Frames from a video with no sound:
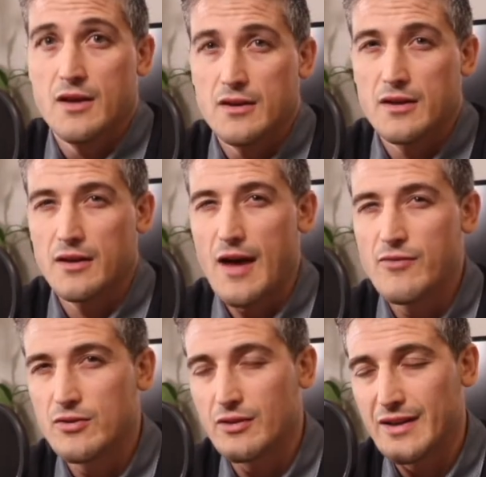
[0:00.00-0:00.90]
The
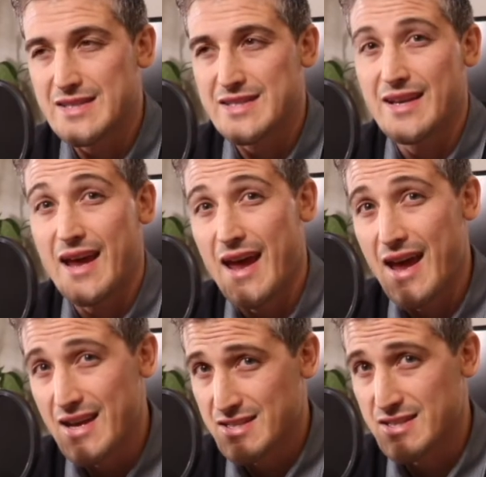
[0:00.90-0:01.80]
clavicle is an
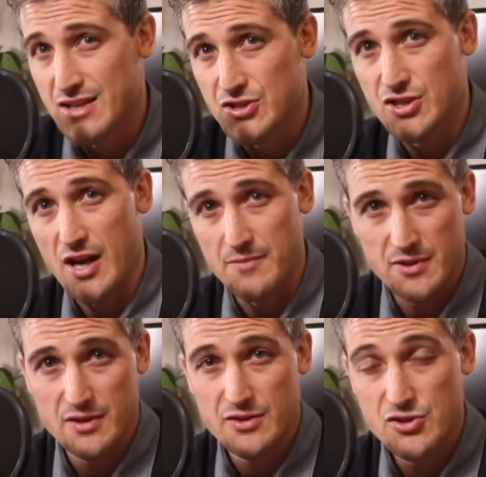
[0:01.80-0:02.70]
S-shaped
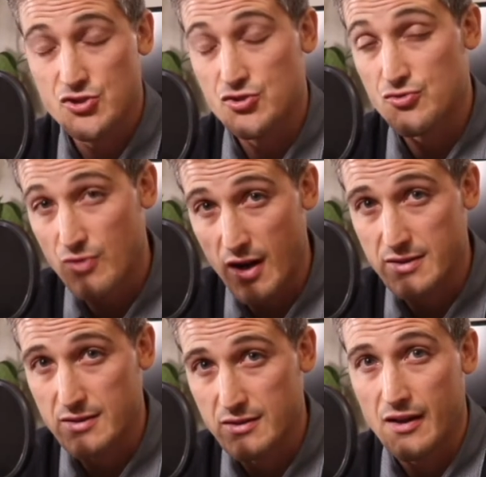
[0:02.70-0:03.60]
strut